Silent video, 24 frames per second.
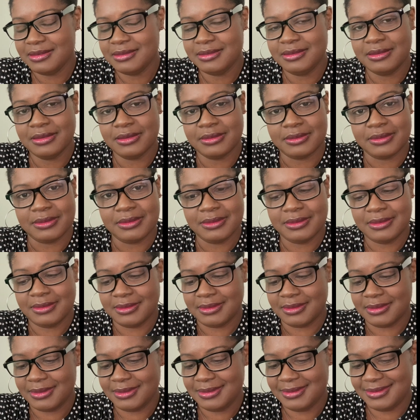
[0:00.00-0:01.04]

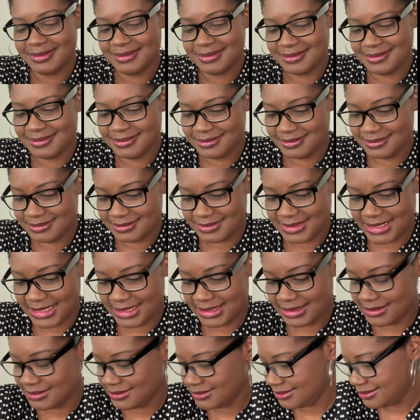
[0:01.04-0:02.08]
Y'all,
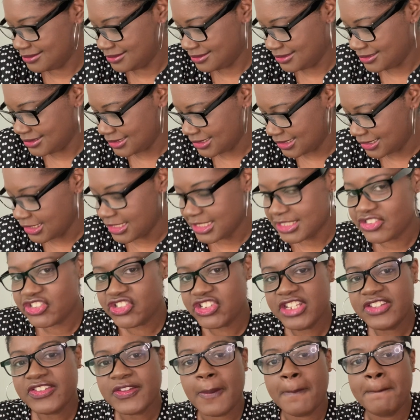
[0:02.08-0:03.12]
I just cannot.
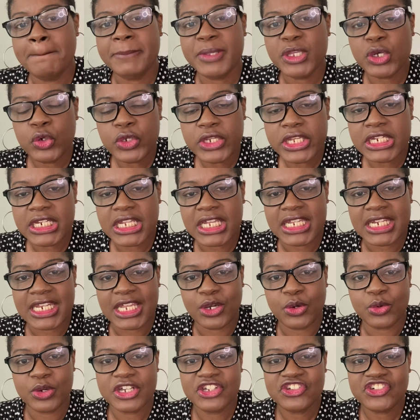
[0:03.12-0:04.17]
She's a billionaire now
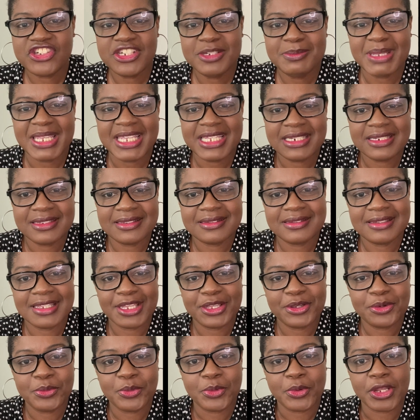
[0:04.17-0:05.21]
because she made this
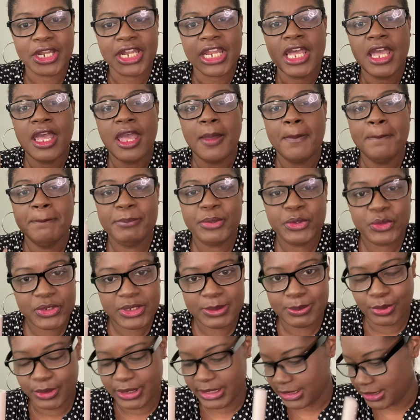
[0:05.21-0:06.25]
one beauty
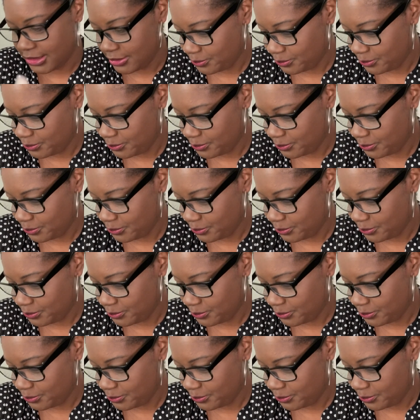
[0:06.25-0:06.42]
brand.